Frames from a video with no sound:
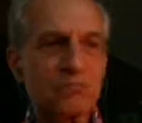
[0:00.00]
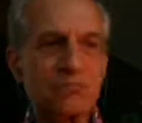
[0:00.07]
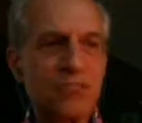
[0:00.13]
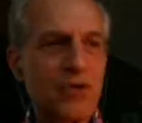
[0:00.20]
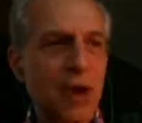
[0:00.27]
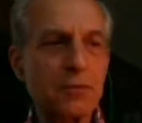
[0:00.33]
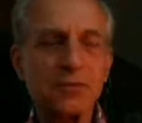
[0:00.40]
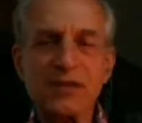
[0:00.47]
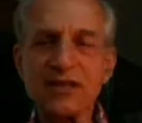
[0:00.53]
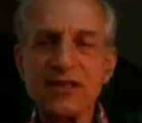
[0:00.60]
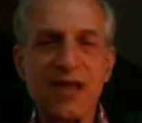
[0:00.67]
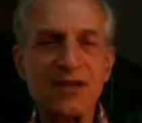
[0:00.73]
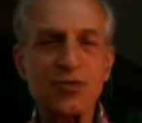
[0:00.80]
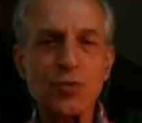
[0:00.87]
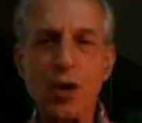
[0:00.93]
probably
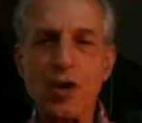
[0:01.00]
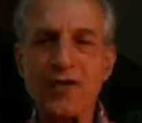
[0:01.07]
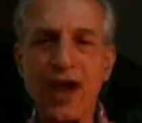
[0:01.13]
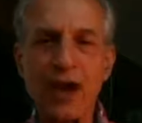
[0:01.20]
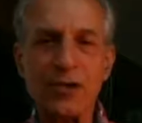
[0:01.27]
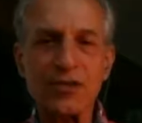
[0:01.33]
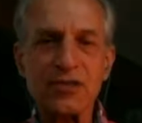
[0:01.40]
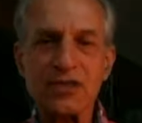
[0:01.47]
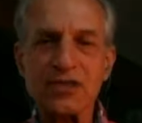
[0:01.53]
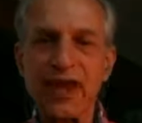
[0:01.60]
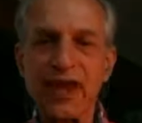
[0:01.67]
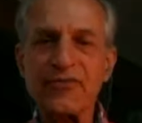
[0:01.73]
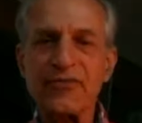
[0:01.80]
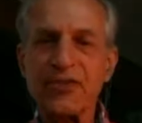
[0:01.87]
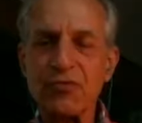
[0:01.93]
10, 12 hours a
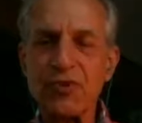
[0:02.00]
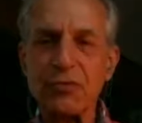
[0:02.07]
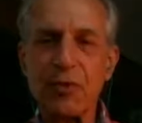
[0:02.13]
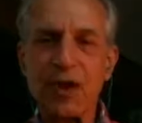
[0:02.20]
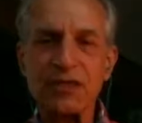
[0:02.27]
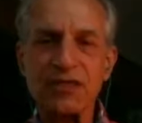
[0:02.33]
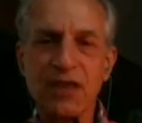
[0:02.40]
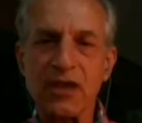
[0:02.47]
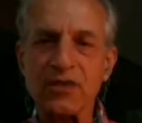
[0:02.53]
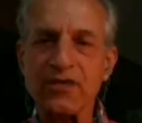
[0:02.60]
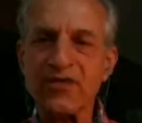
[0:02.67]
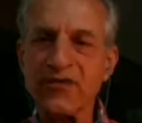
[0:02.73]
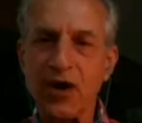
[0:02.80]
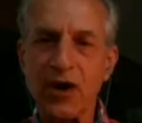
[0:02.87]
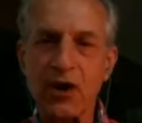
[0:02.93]
day for 3 months on the
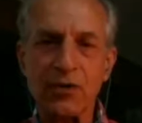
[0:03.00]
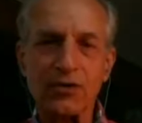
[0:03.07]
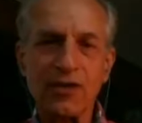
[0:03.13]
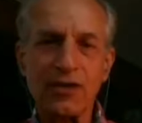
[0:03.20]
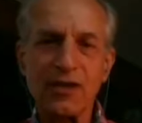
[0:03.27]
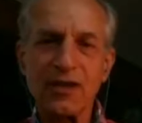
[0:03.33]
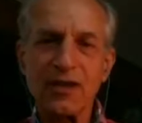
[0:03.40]
phone.